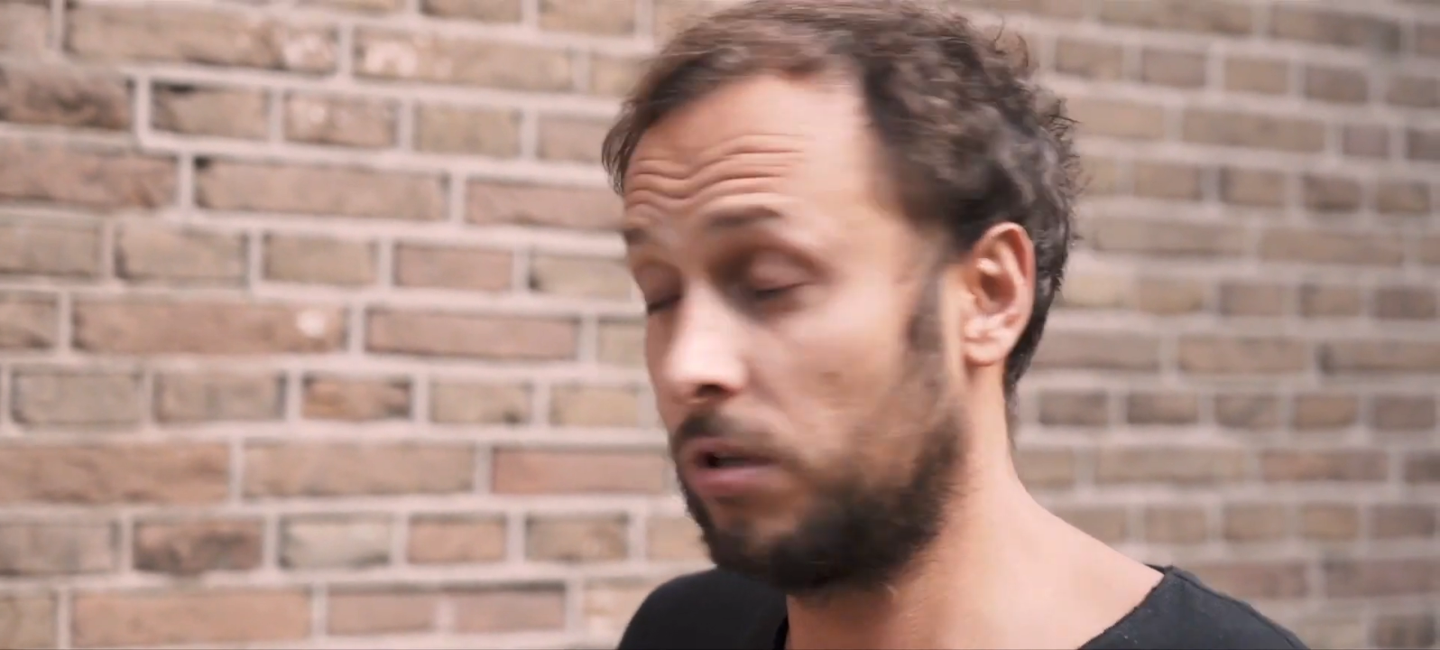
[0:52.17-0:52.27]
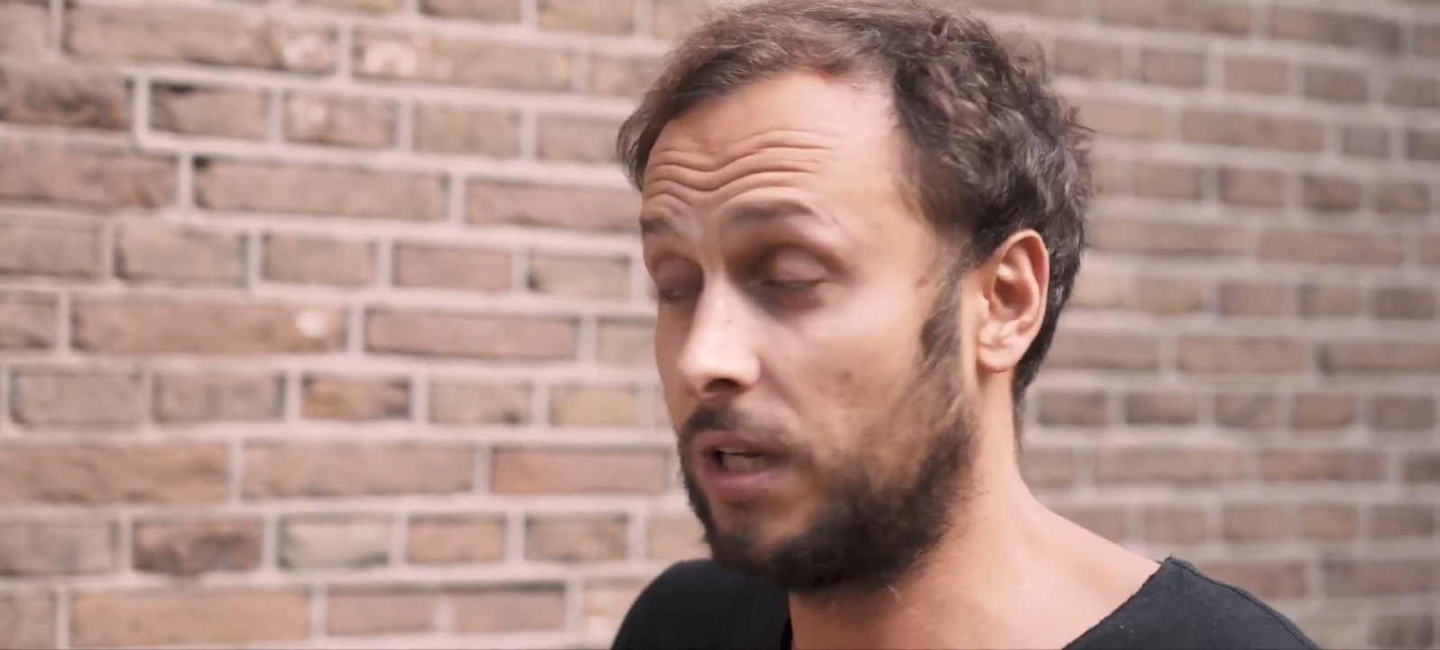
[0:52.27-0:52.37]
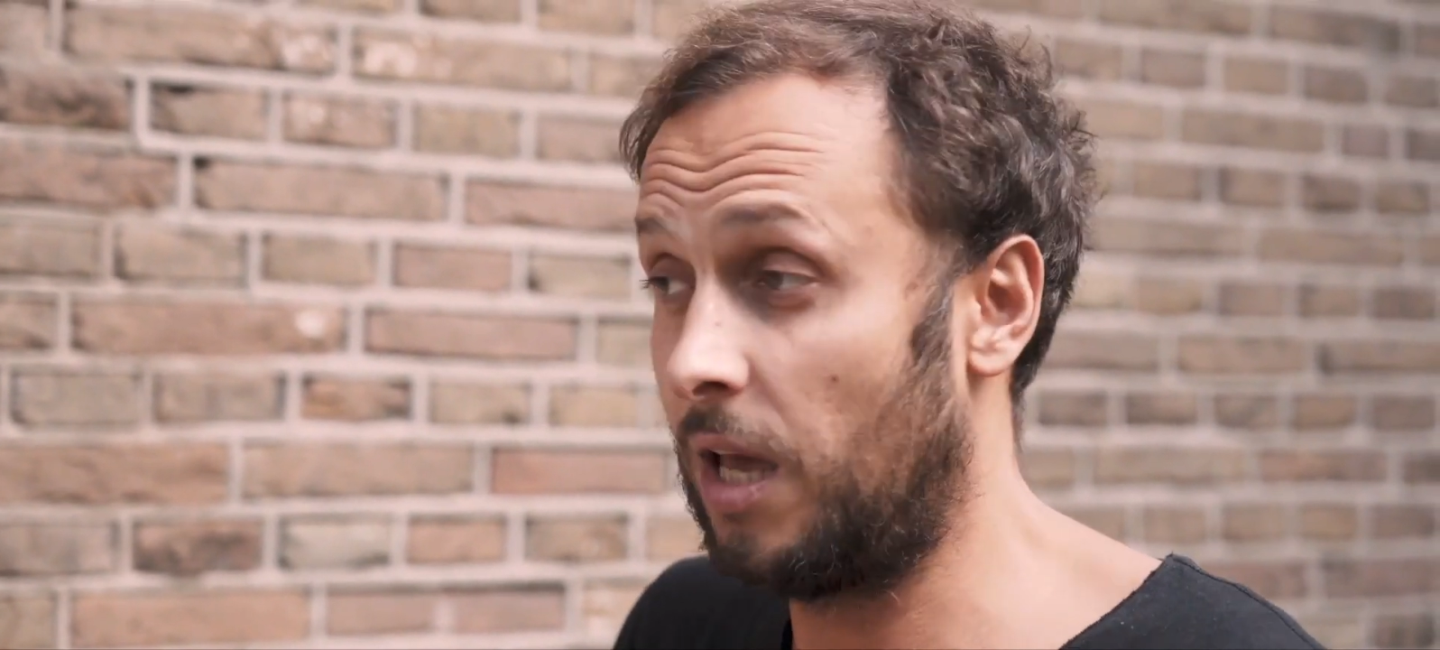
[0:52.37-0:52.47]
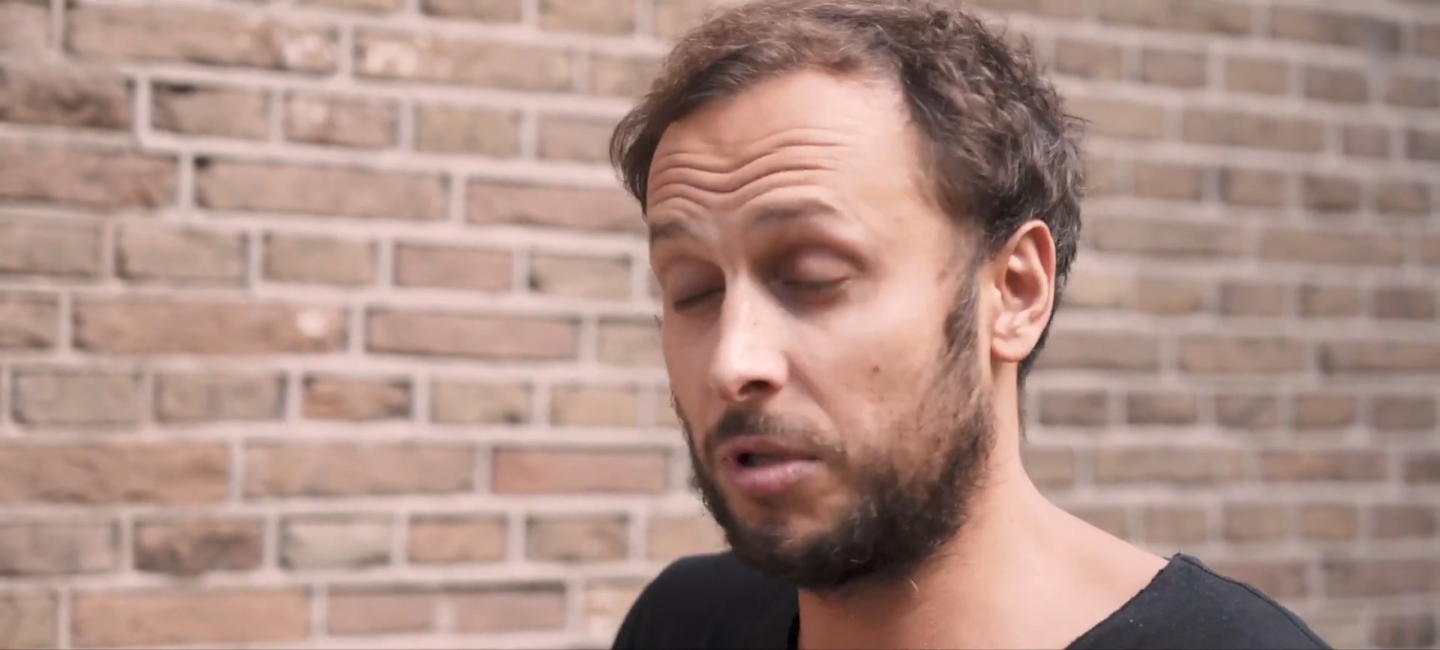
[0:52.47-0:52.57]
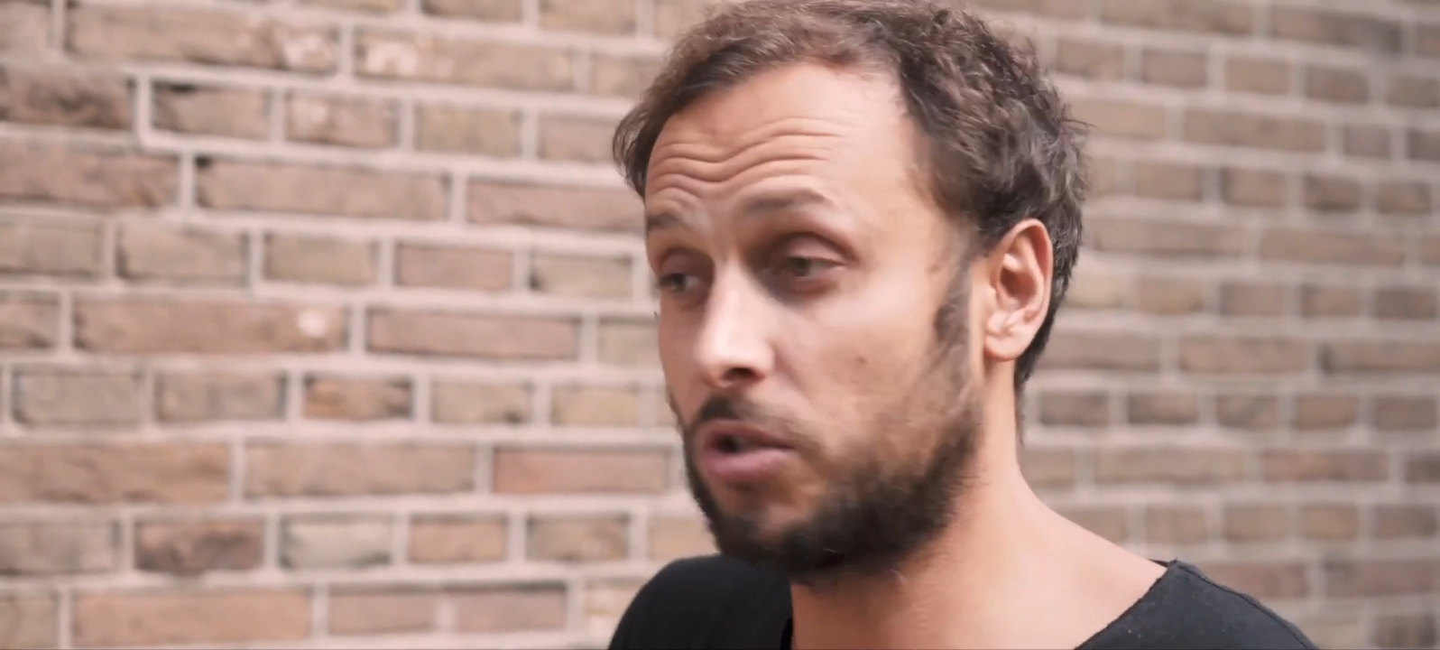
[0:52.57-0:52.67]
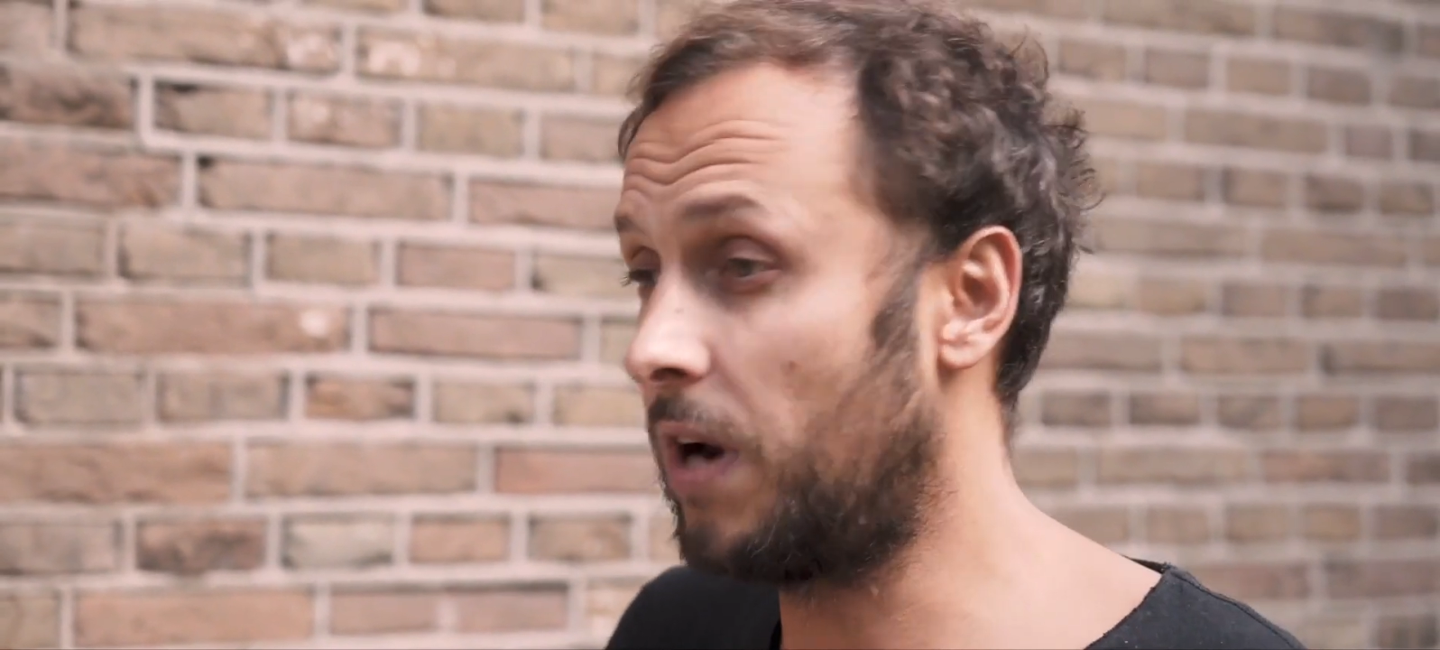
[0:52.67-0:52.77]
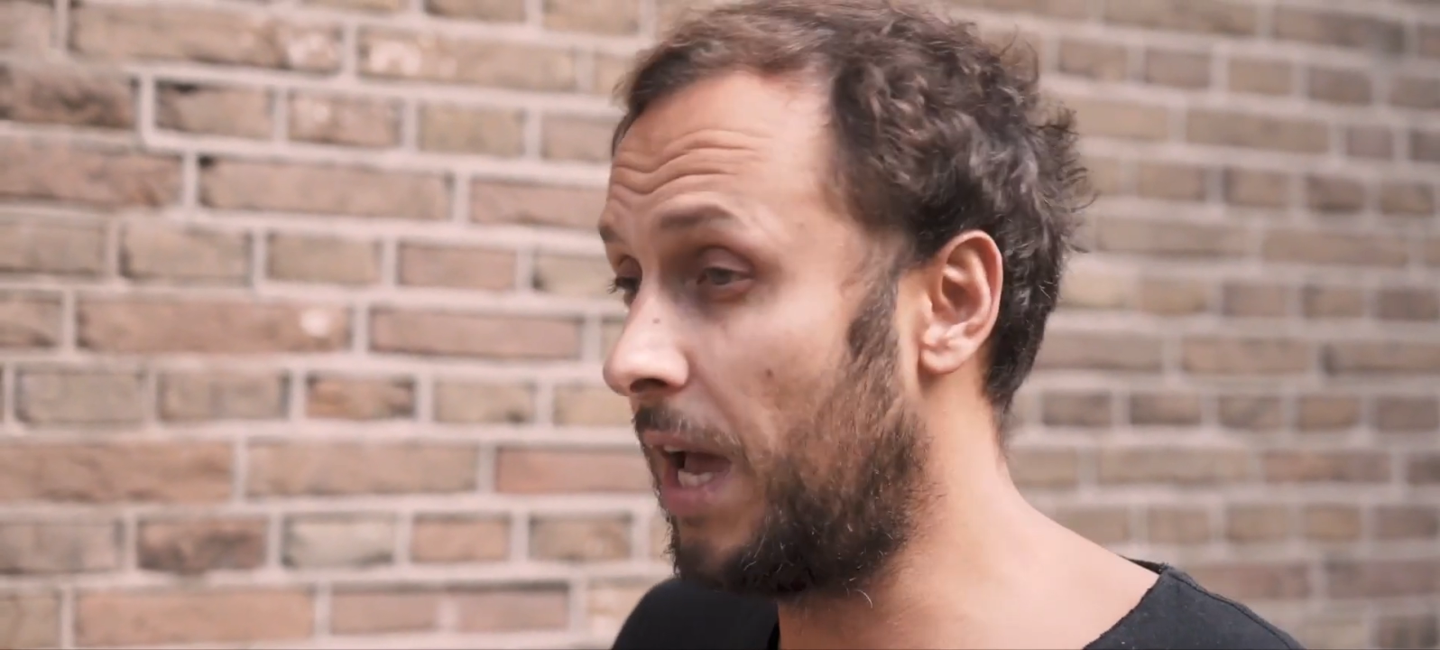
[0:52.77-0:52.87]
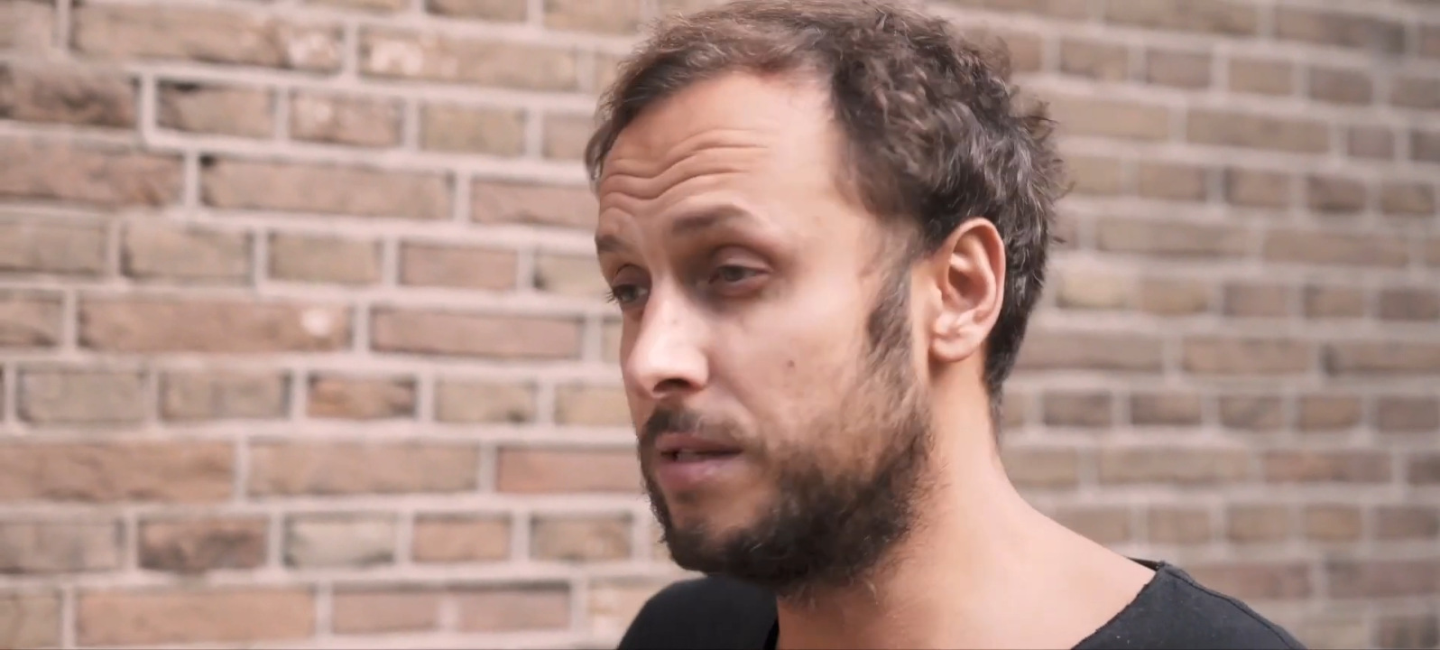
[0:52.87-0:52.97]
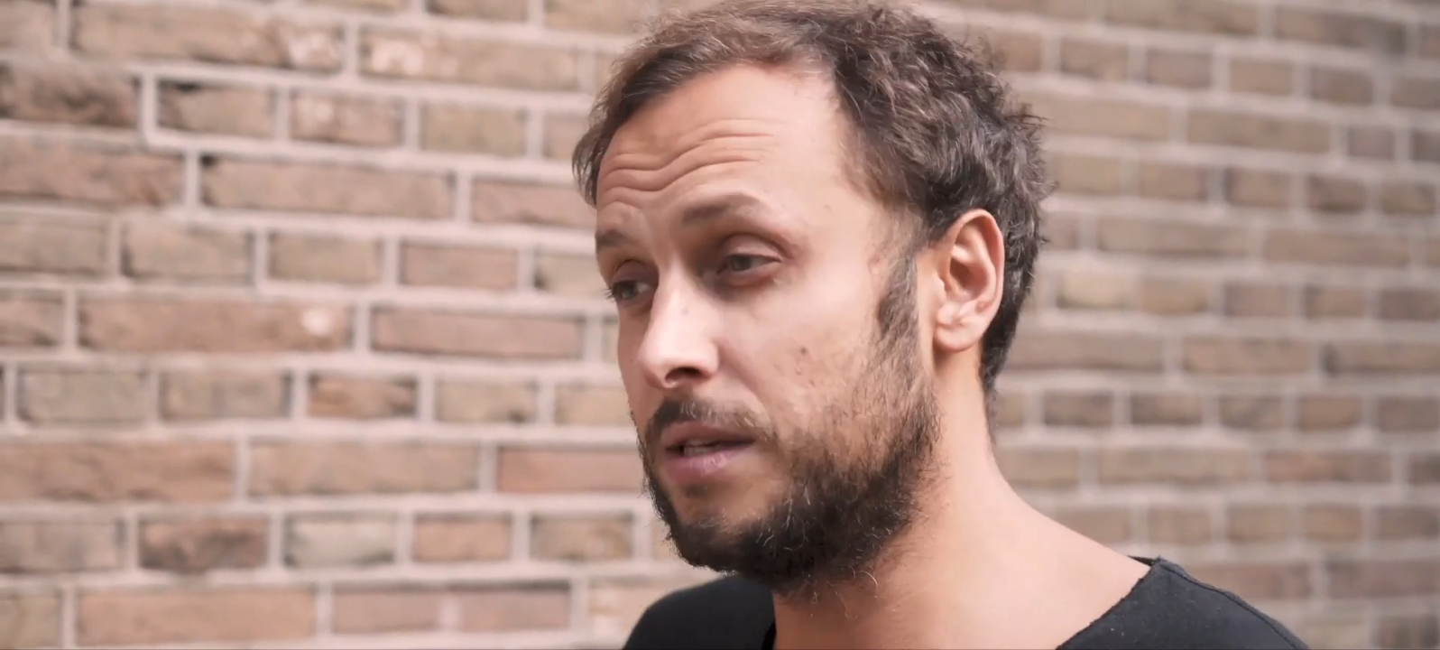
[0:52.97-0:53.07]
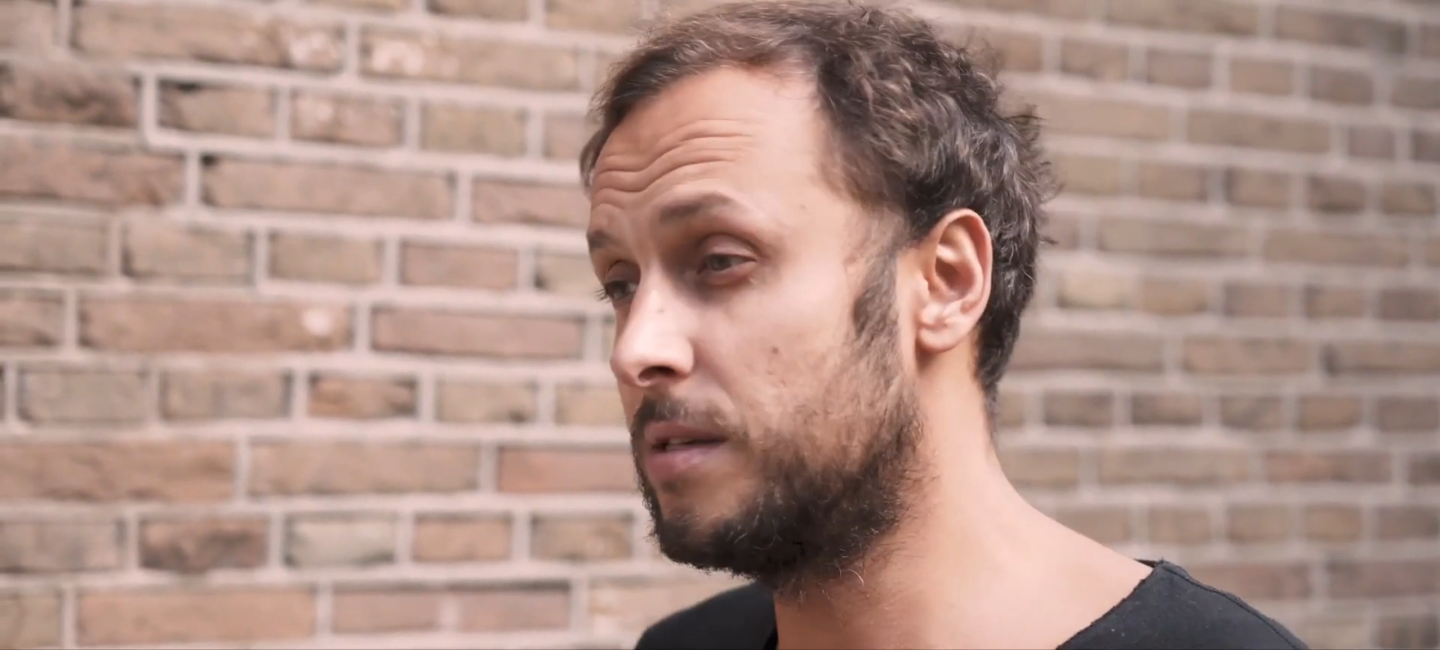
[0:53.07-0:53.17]
the climate
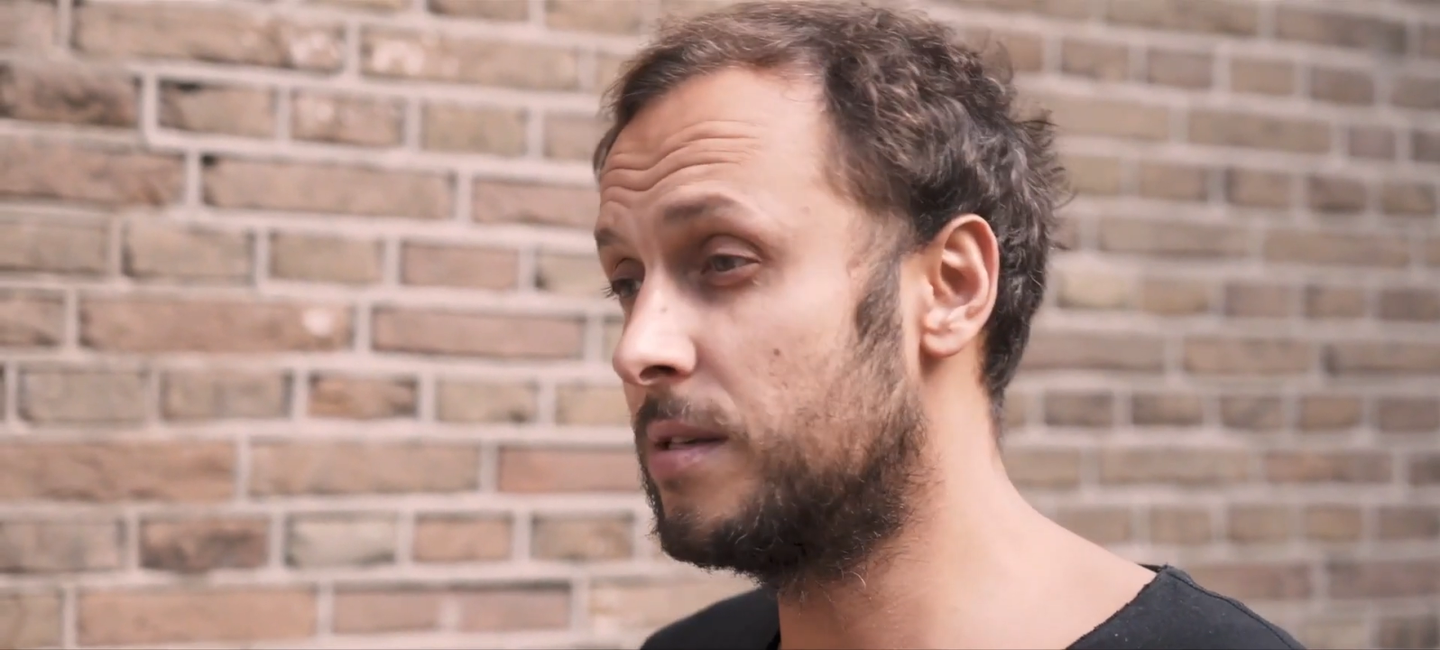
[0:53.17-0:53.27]
crisis,